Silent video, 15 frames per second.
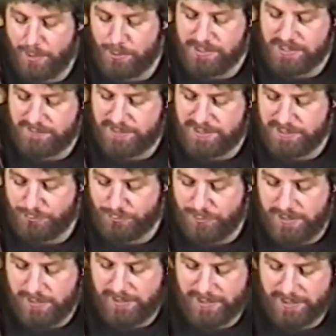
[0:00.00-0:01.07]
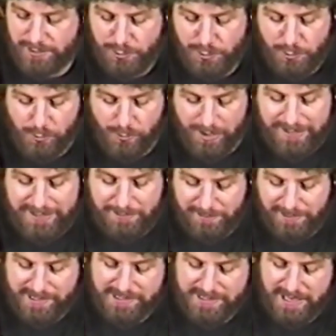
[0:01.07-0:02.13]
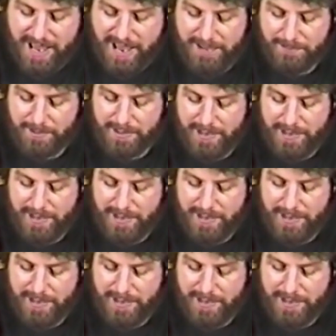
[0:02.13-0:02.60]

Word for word: most of these really do want to please God,